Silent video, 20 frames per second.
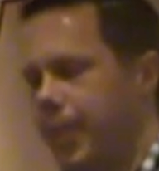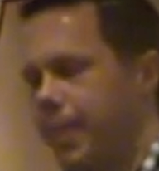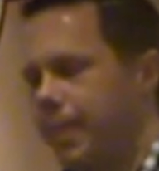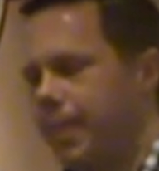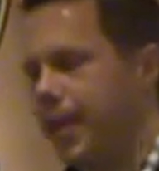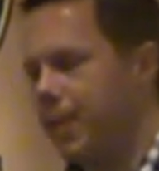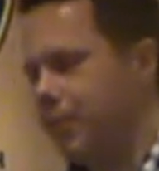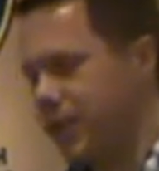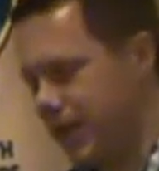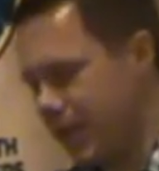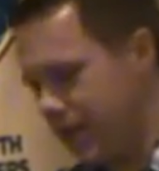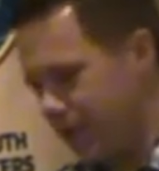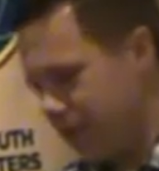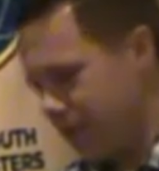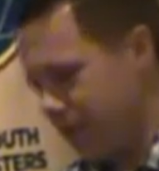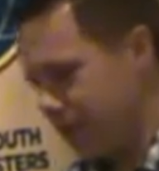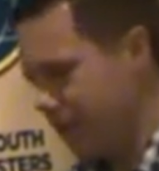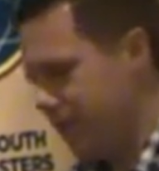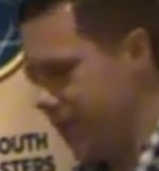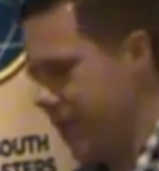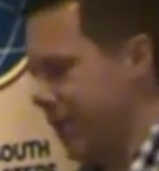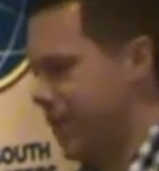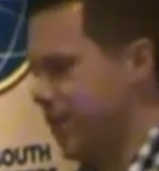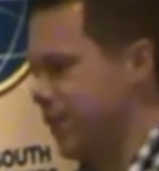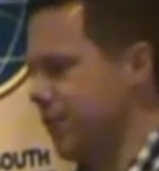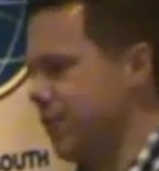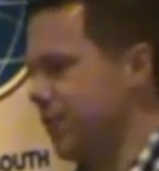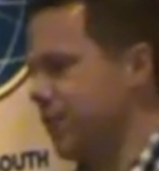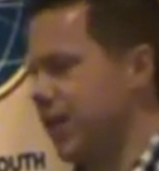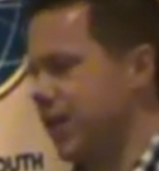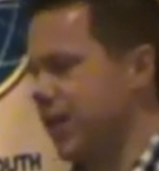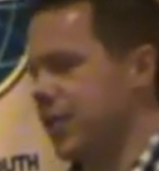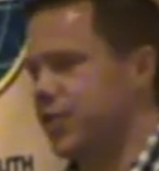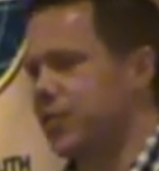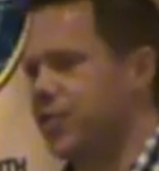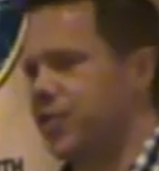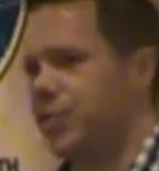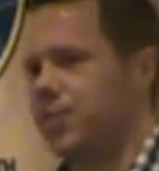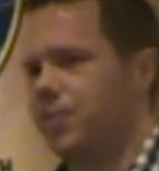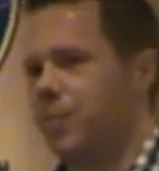let me leave you with a piece of advice
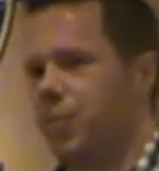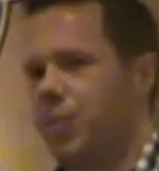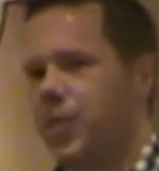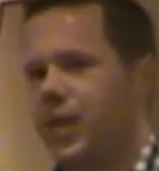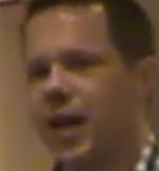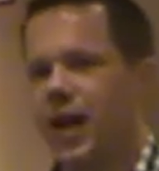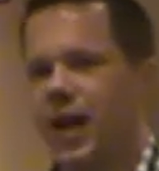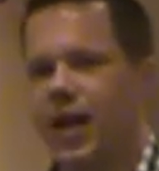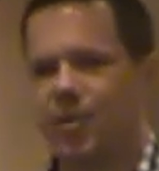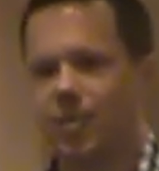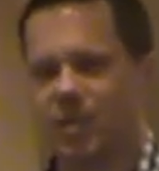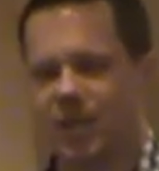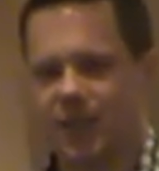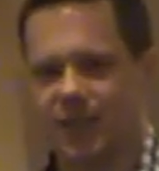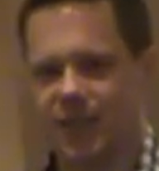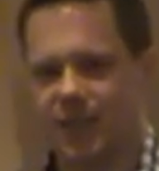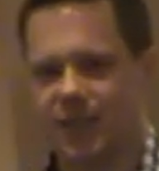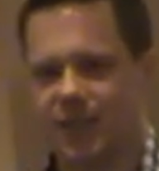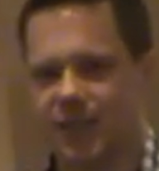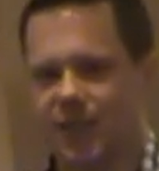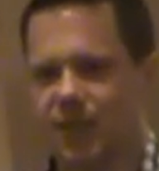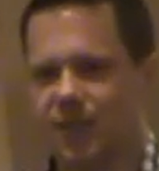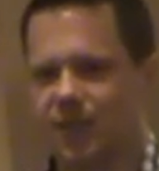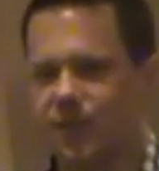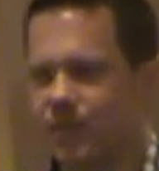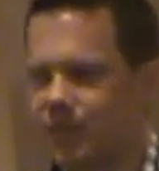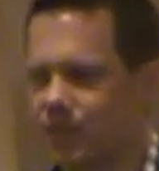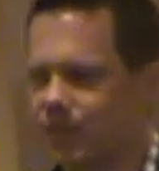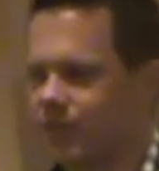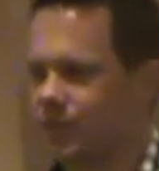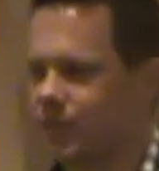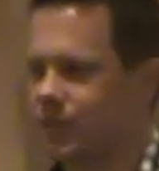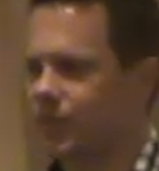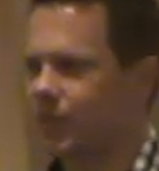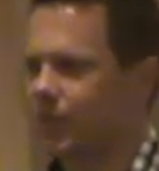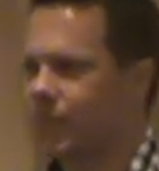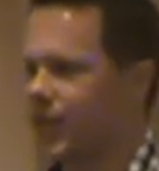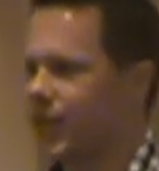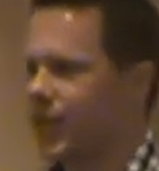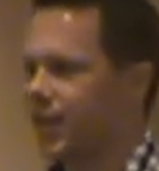from Albert Einstein.
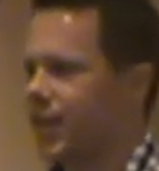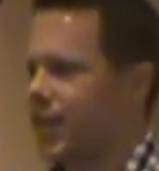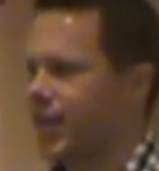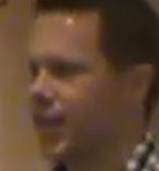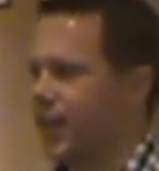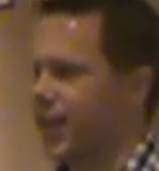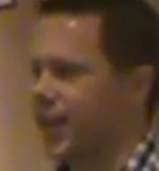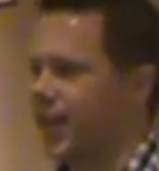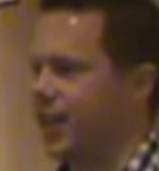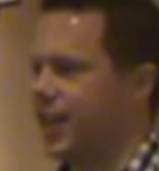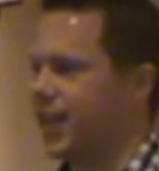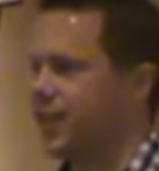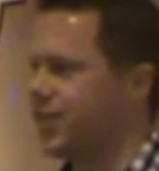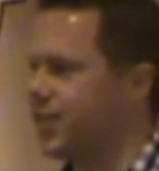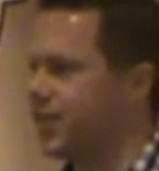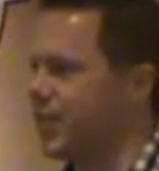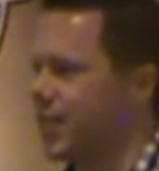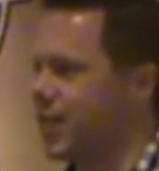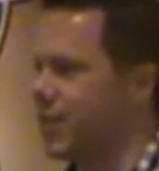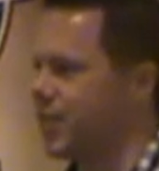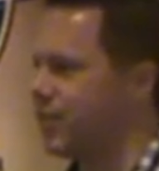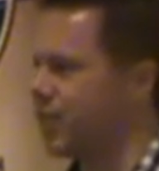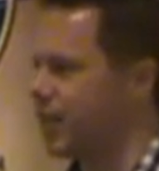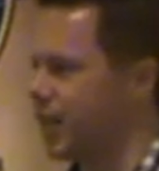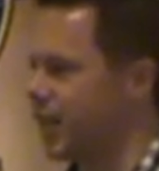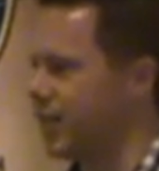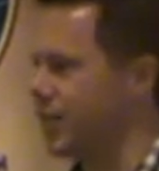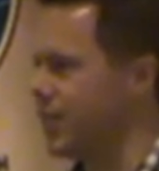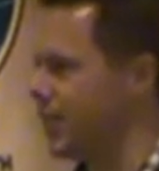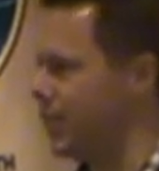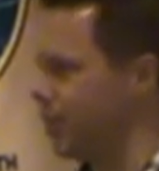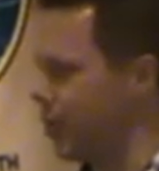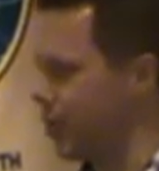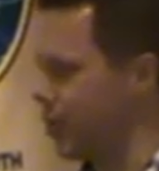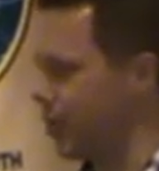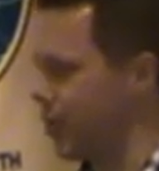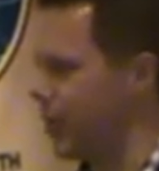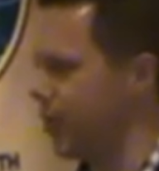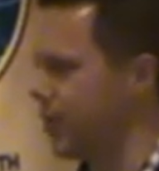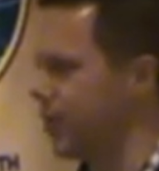And he just said this very simple
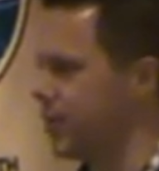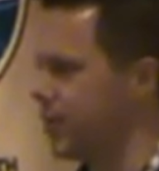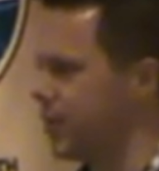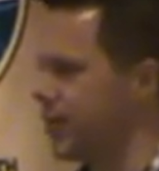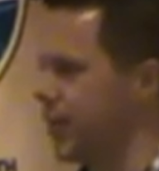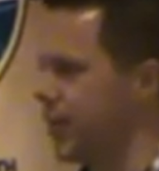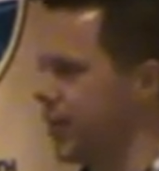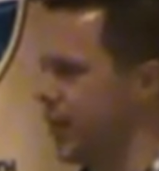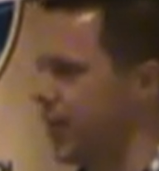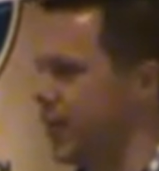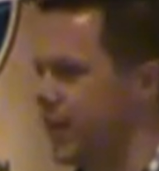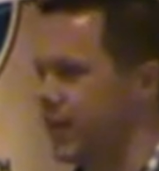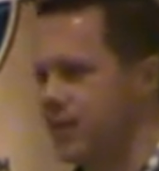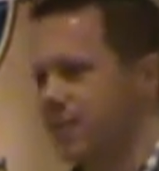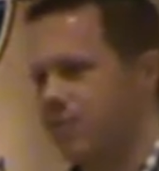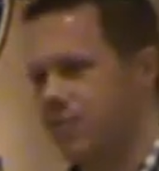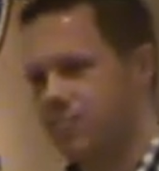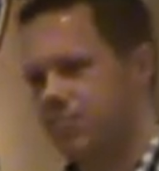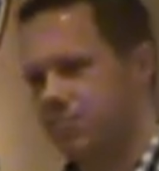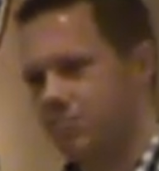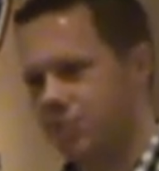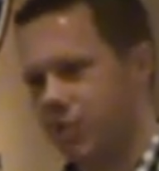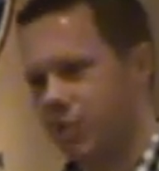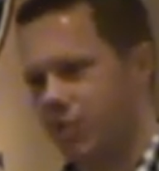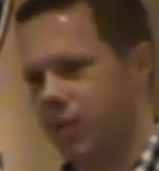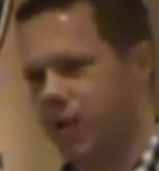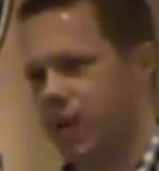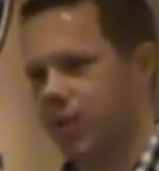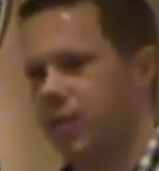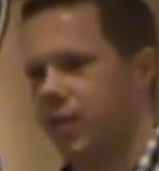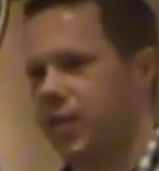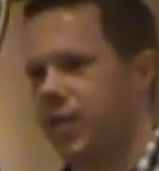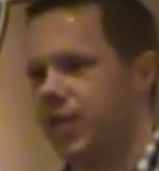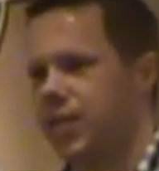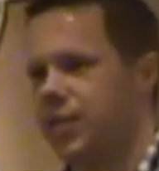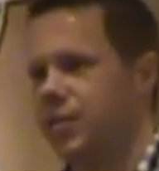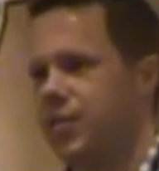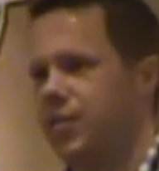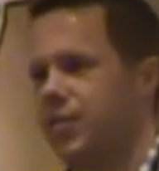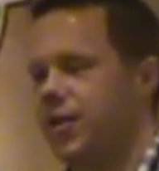quote, and I think it's what I want to
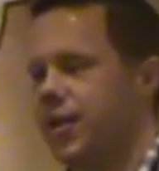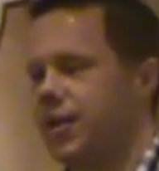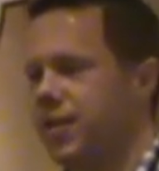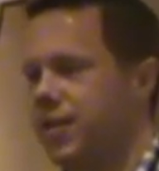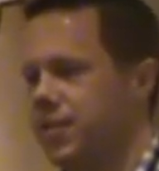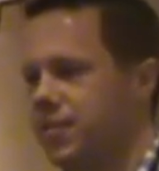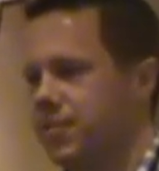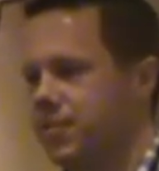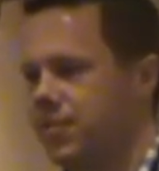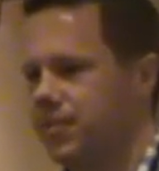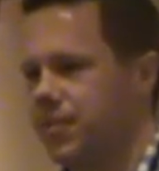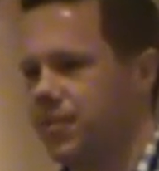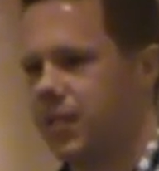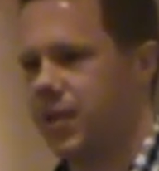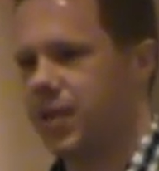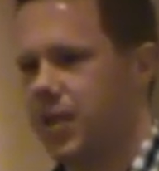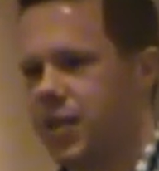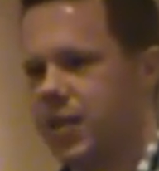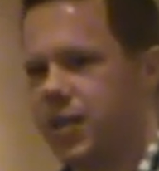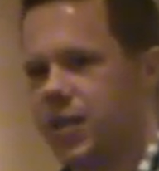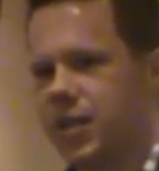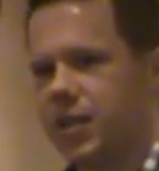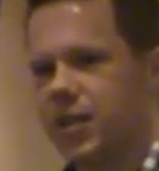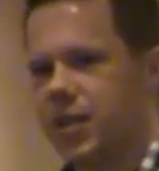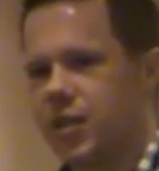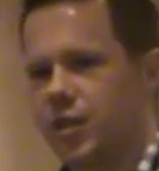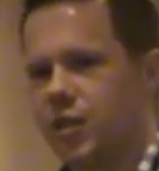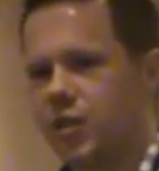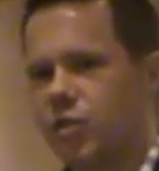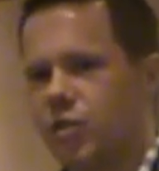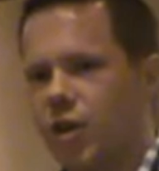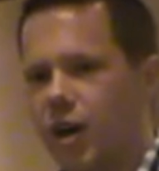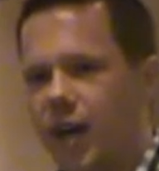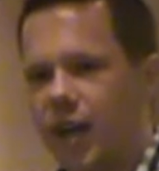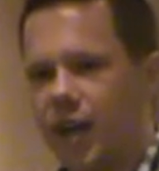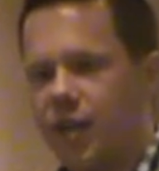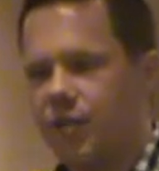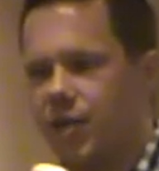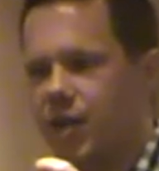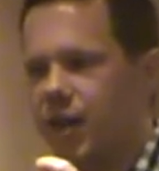leave you with.
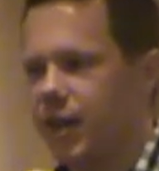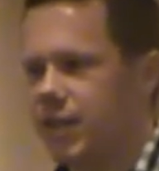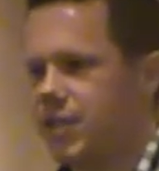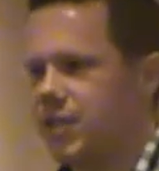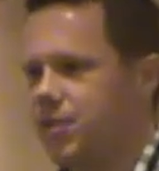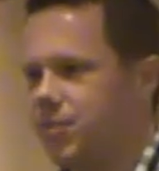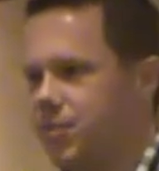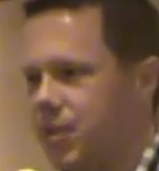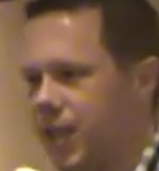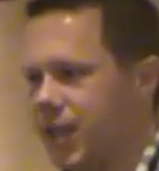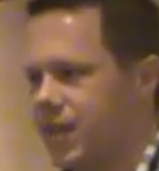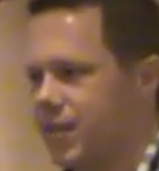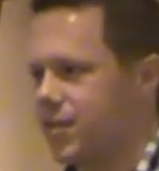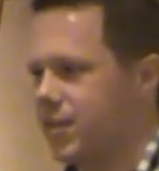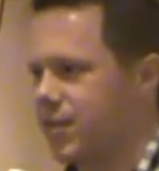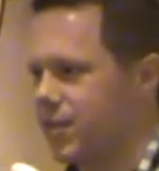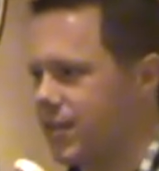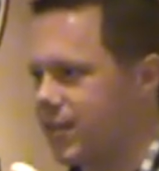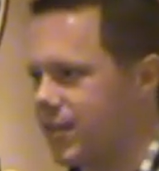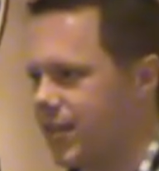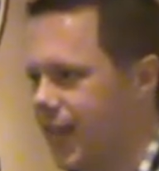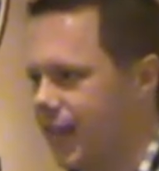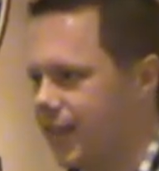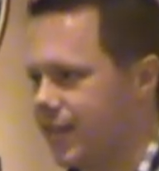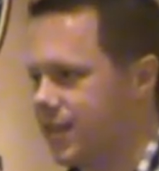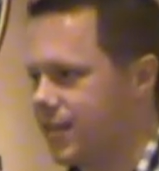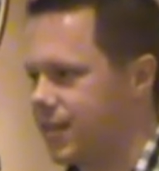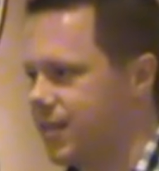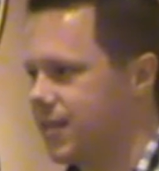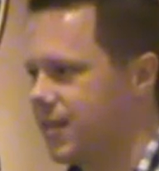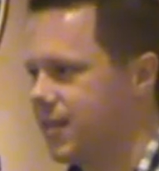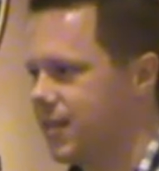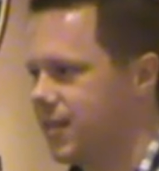Strive not to be a success,